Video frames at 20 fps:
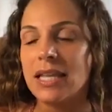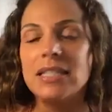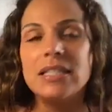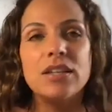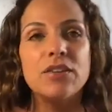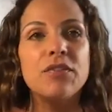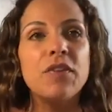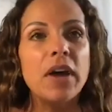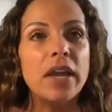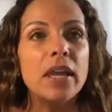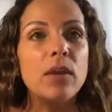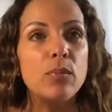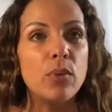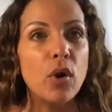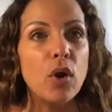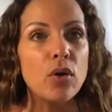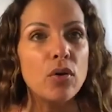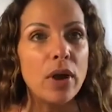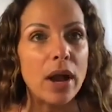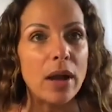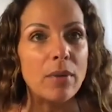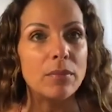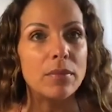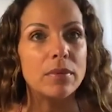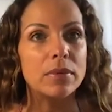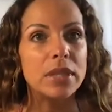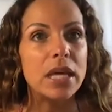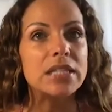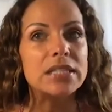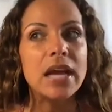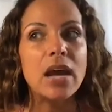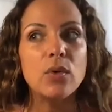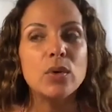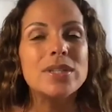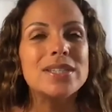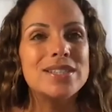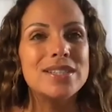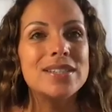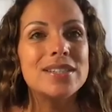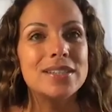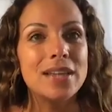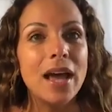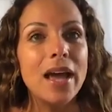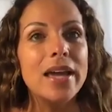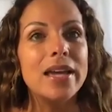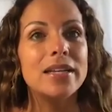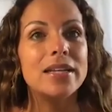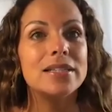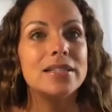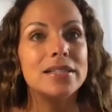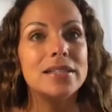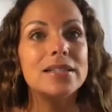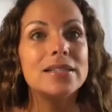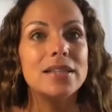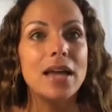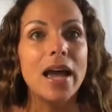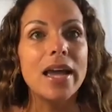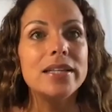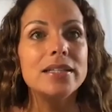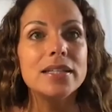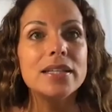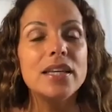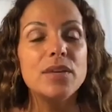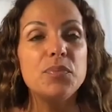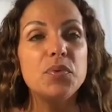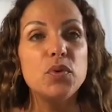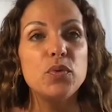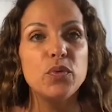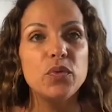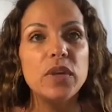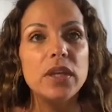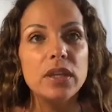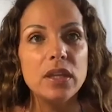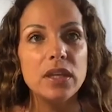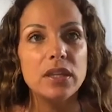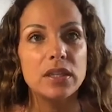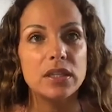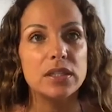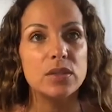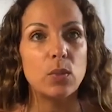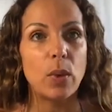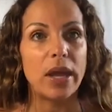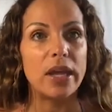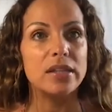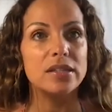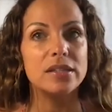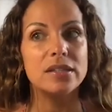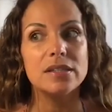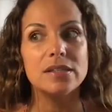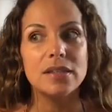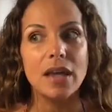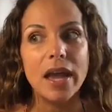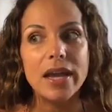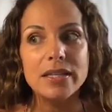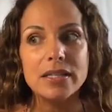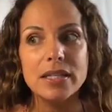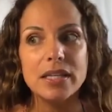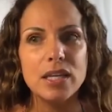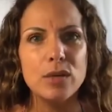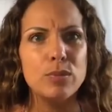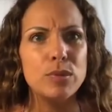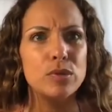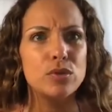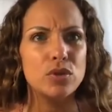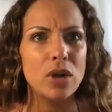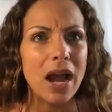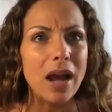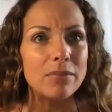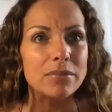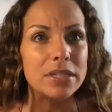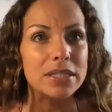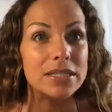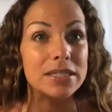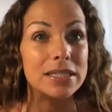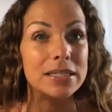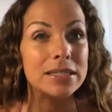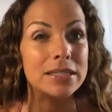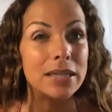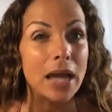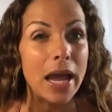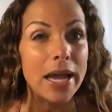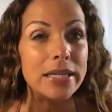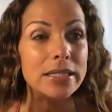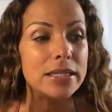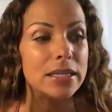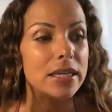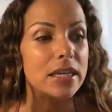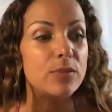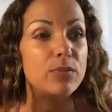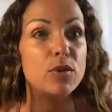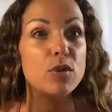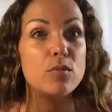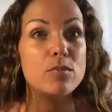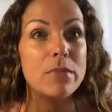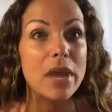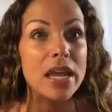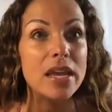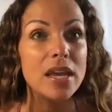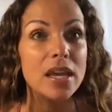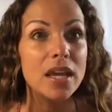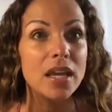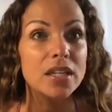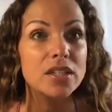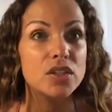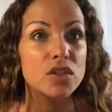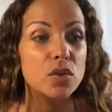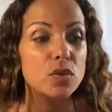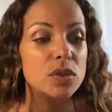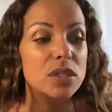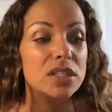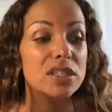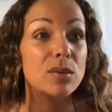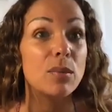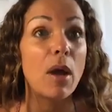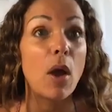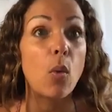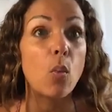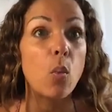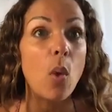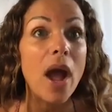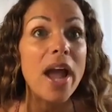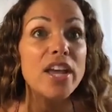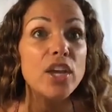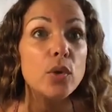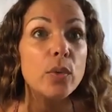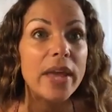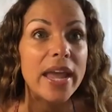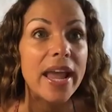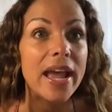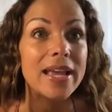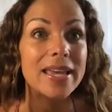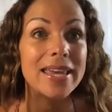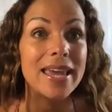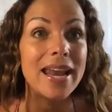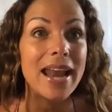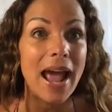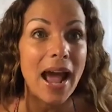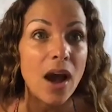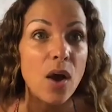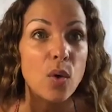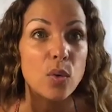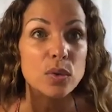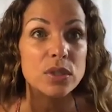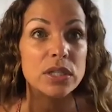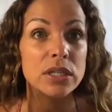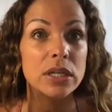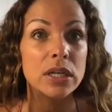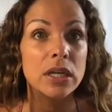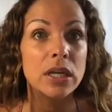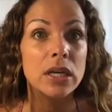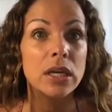the fucking program. That's how it's designed. It's designed to keep you feeling this way. It's designed to keep you trapped. It's designed to keep you making excuses about why you can't get out,